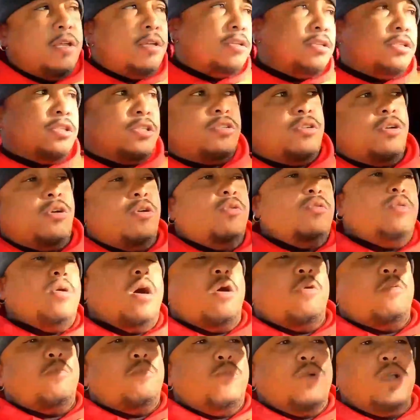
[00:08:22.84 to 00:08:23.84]
So
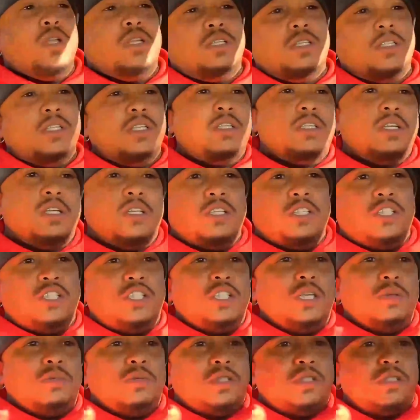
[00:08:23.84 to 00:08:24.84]
I went to the
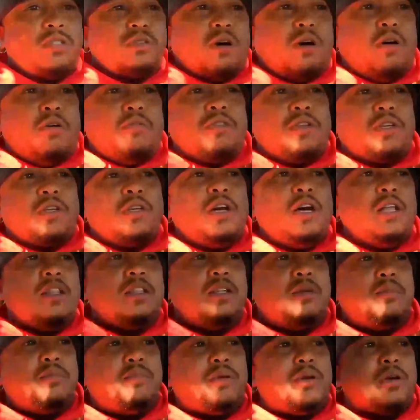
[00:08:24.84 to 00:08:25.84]
dealership, saw the
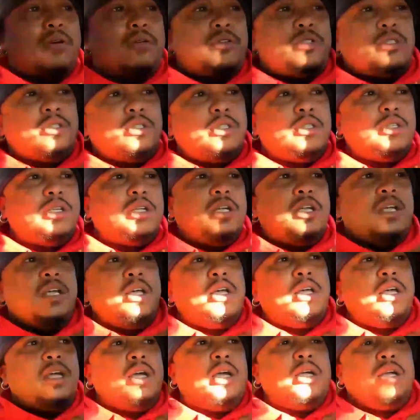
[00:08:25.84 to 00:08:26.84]
color in person,
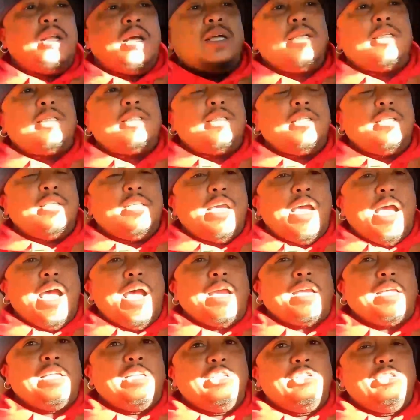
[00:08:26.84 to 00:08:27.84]
and I said,
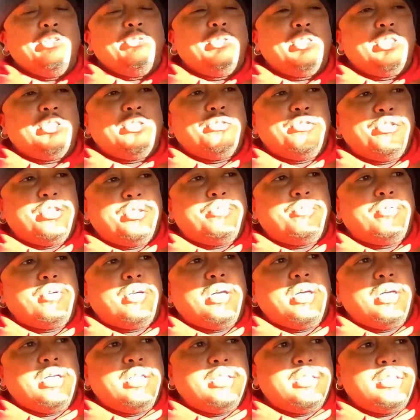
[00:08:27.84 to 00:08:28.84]
I can do a Zeus
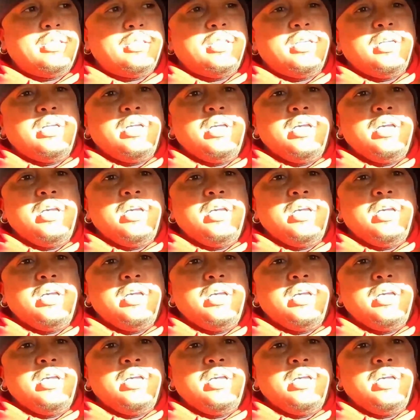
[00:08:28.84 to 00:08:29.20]
Bronze.